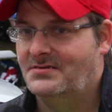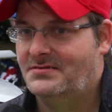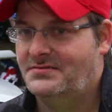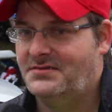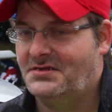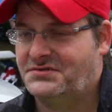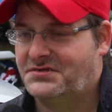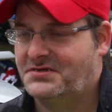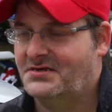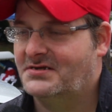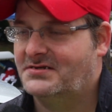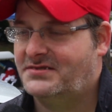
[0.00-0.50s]

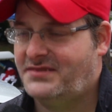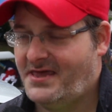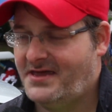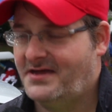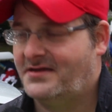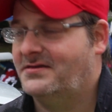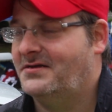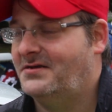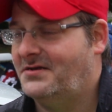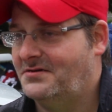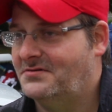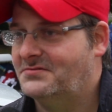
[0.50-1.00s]
that's gonna
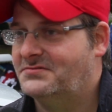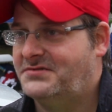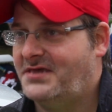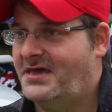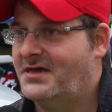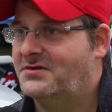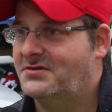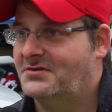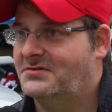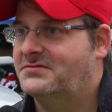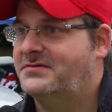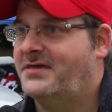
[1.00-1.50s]
take you know
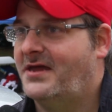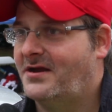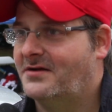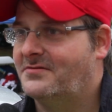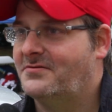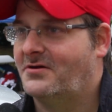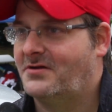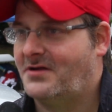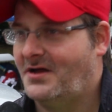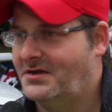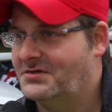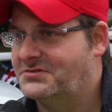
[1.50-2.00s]
take good care of
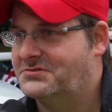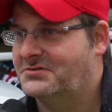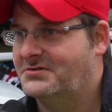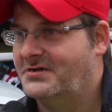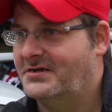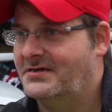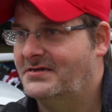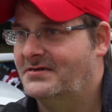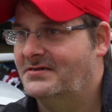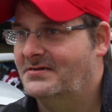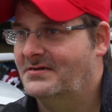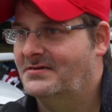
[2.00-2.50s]
our
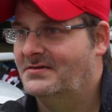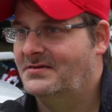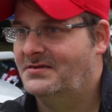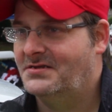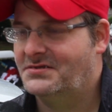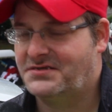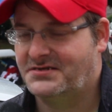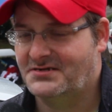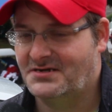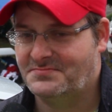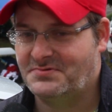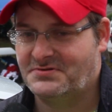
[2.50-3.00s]
country.
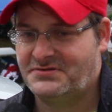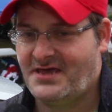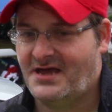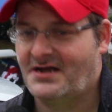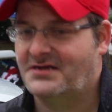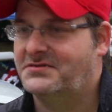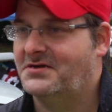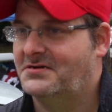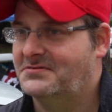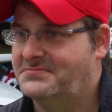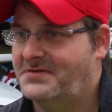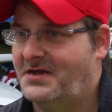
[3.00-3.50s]
That's gonna
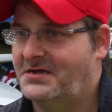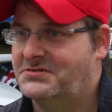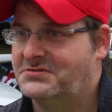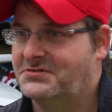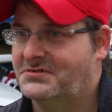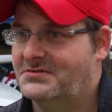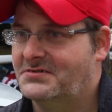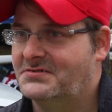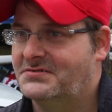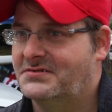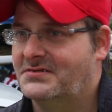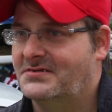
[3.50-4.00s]
protect our
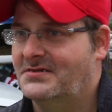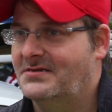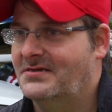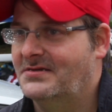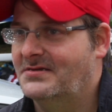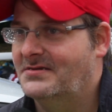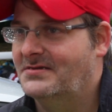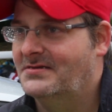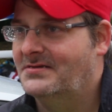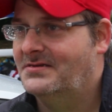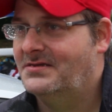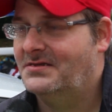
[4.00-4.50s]
veterans.
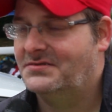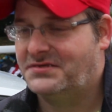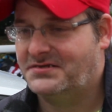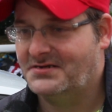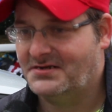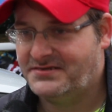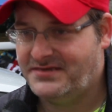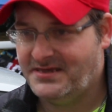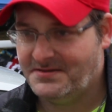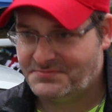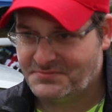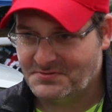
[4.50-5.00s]
It's
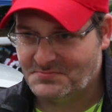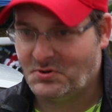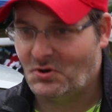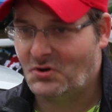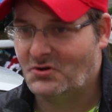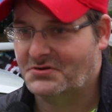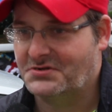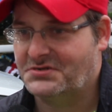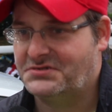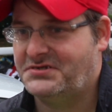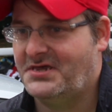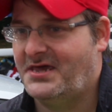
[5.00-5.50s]
gonna keep the
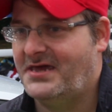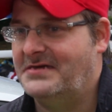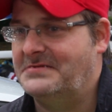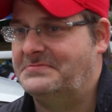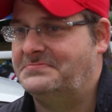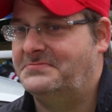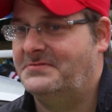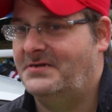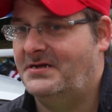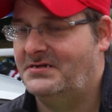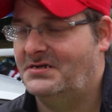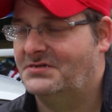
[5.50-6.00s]
border
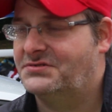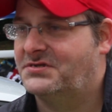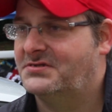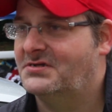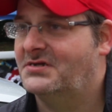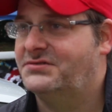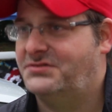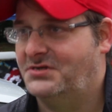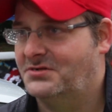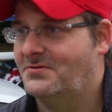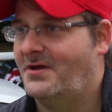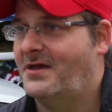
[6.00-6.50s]
safe, and it's
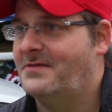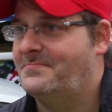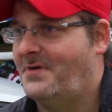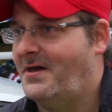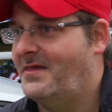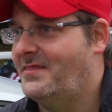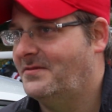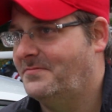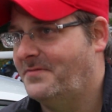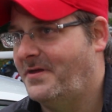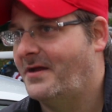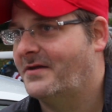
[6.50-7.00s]
gonna do right
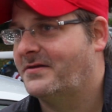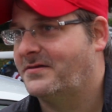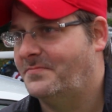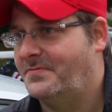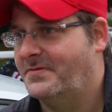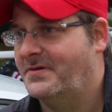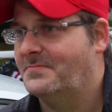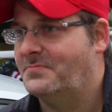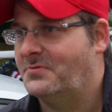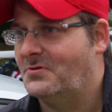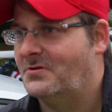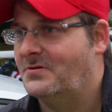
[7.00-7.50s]
by the American
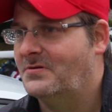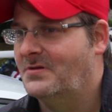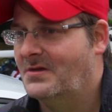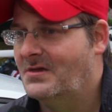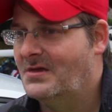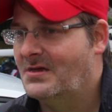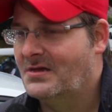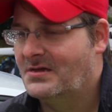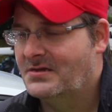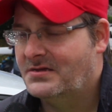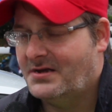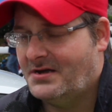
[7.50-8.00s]
people.
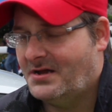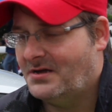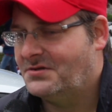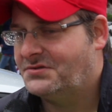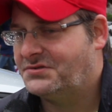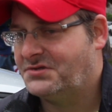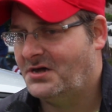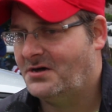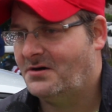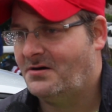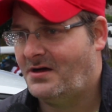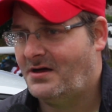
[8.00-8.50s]
You know,
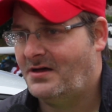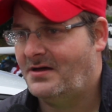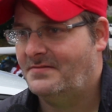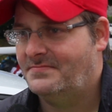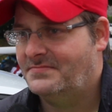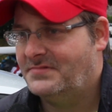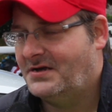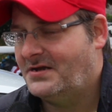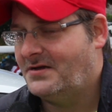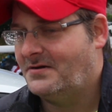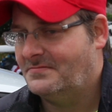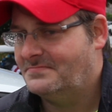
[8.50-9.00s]
so um,
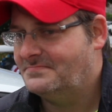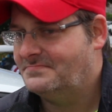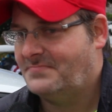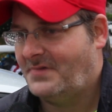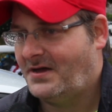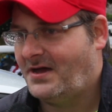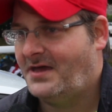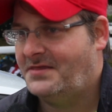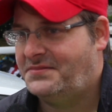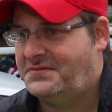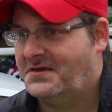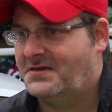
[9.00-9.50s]
you know,
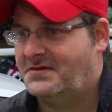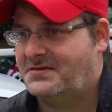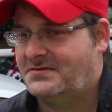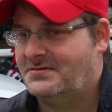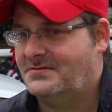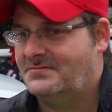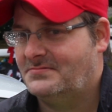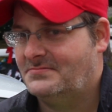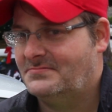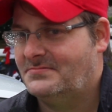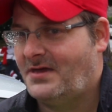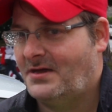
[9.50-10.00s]
I think
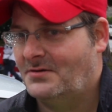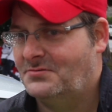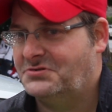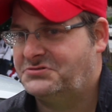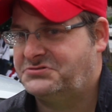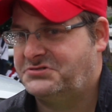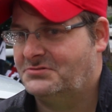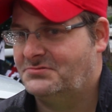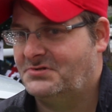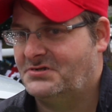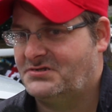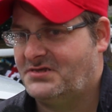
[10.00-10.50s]
I
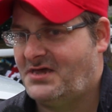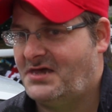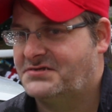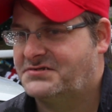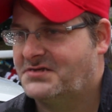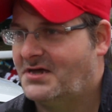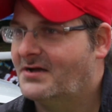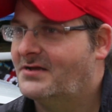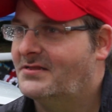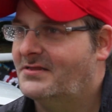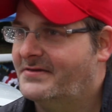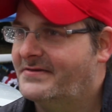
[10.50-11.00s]
wish it was less
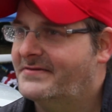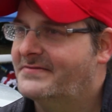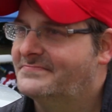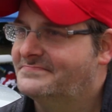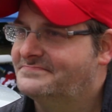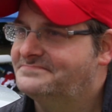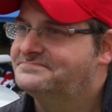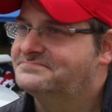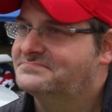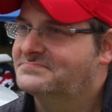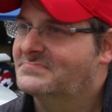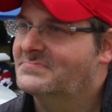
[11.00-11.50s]
ugly.
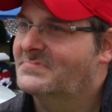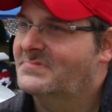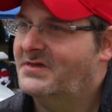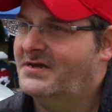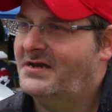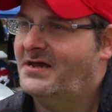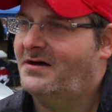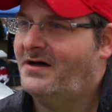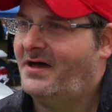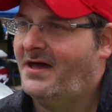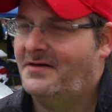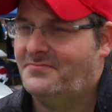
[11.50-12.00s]
You
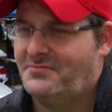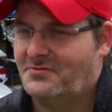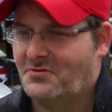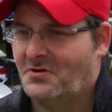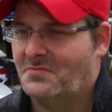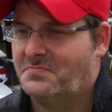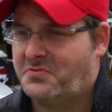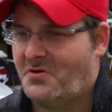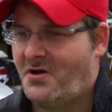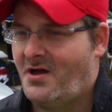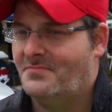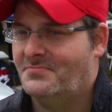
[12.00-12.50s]
know, I have a
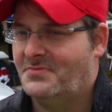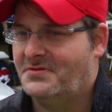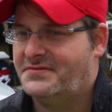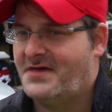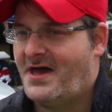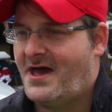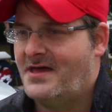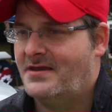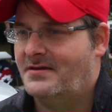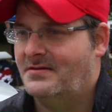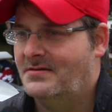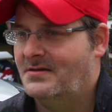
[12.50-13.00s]
real problem with
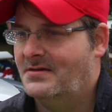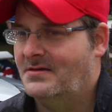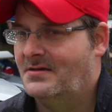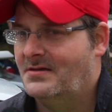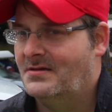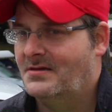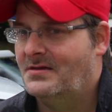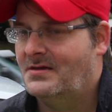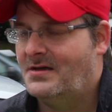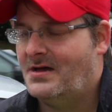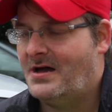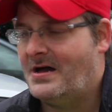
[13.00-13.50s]
that.
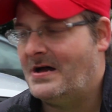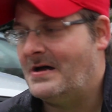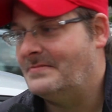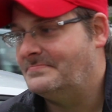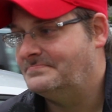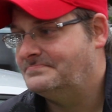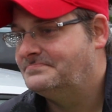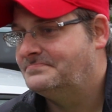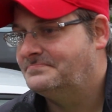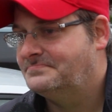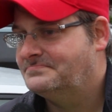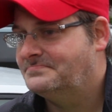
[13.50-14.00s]

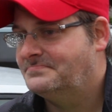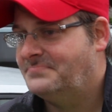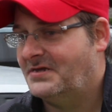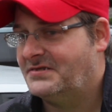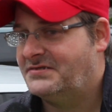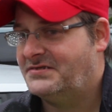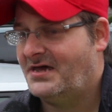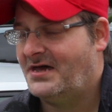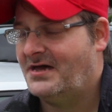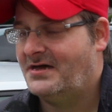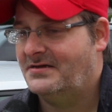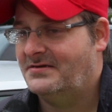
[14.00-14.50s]
Um,
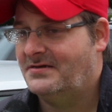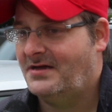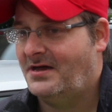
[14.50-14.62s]
but uh,